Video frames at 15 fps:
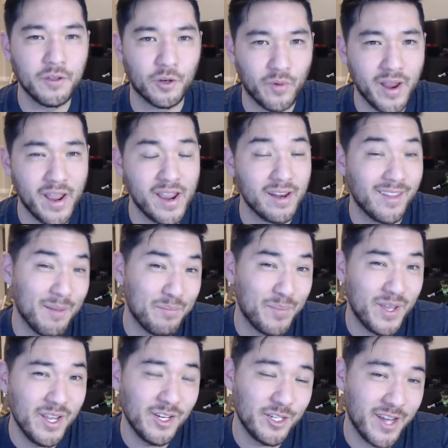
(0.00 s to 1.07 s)
grade that
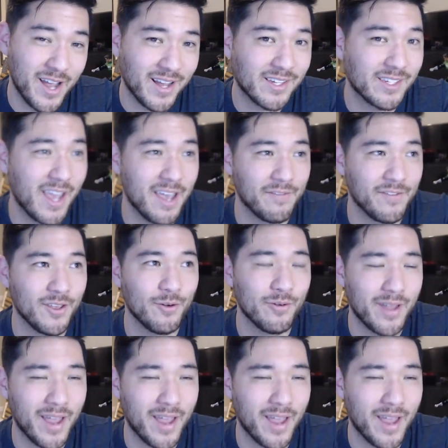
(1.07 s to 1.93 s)
PGX gave you,